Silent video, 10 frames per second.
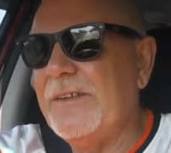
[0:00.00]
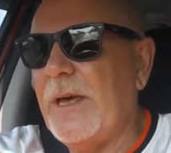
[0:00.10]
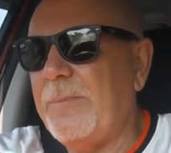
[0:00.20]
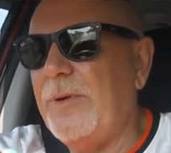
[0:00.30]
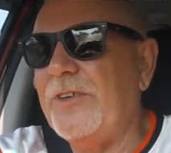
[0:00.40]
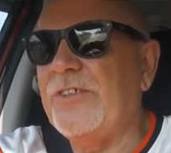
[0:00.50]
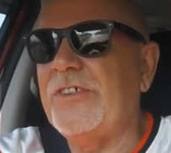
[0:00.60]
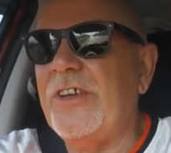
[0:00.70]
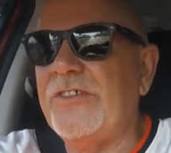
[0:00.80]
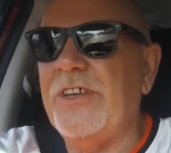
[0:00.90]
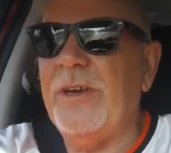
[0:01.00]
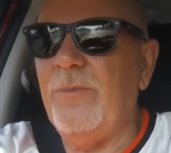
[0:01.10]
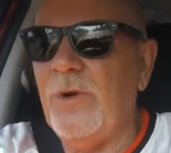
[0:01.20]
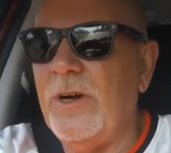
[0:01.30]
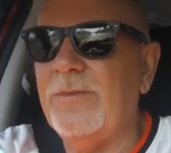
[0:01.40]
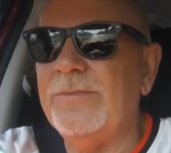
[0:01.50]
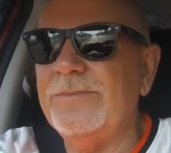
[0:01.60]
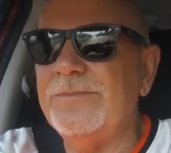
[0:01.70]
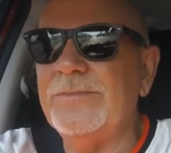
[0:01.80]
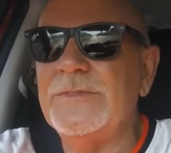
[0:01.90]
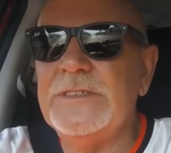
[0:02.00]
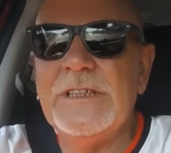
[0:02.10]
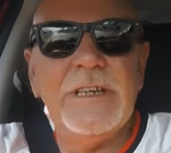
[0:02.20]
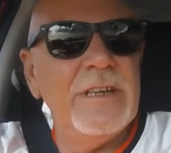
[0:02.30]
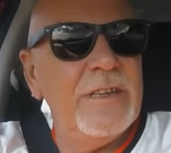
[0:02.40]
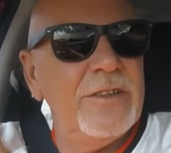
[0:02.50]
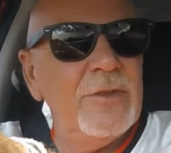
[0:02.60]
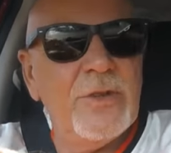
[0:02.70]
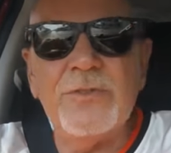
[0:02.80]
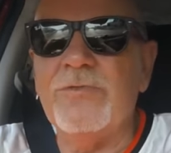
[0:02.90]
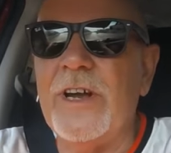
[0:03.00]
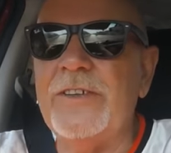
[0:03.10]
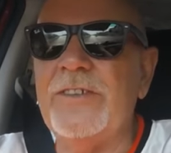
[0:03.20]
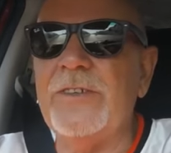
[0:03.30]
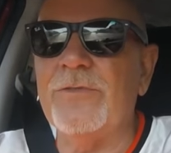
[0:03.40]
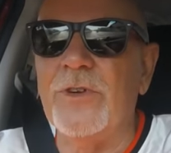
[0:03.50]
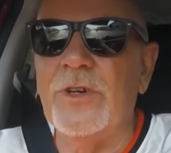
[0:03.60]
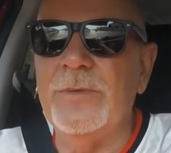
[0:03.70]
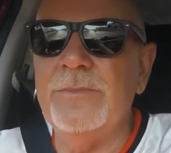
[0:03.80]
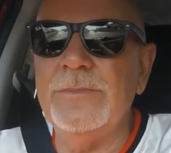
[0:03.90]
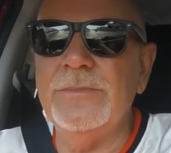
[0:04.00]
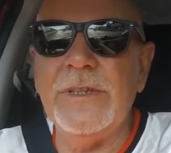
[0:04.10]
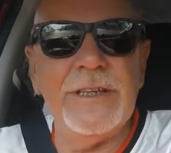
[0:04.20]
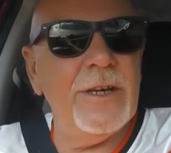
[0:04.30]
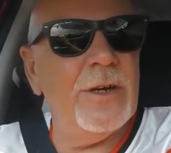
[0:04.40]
that person says to him, well, you can rent a room in a